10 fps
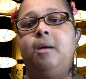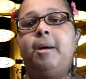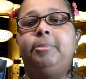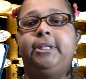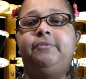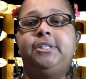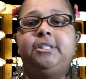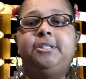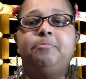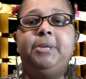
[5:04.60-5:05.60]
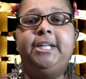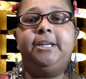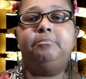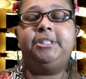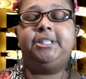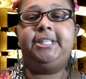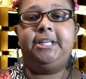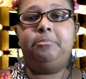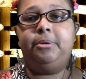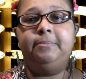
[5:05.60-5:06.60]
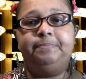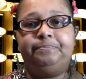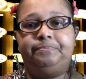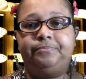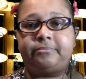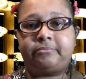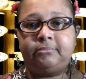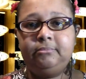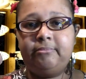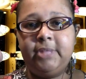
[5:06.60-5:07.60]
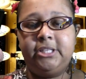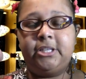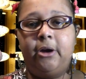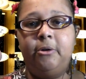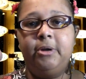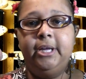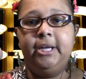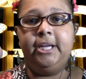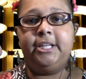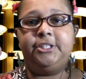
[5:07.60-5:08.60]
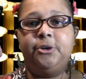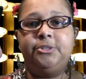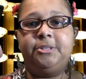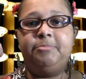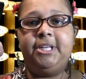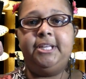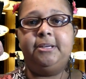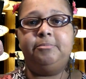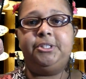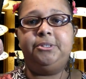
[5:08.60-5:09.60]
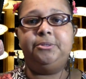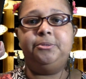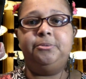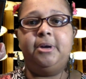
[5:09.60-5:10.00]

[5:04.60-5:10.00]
believe this is the medium to deep. So he chose the medium to